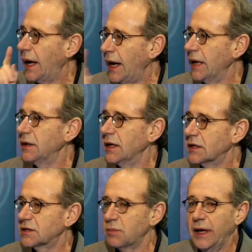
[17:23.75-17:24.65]
and
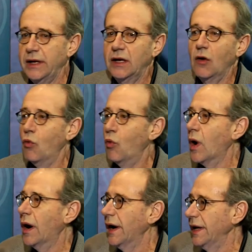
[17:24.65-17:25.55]
explaining
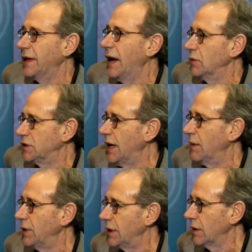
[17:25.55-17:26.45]
why that was
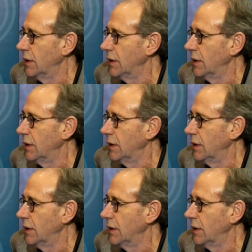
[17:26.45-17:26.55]
happening.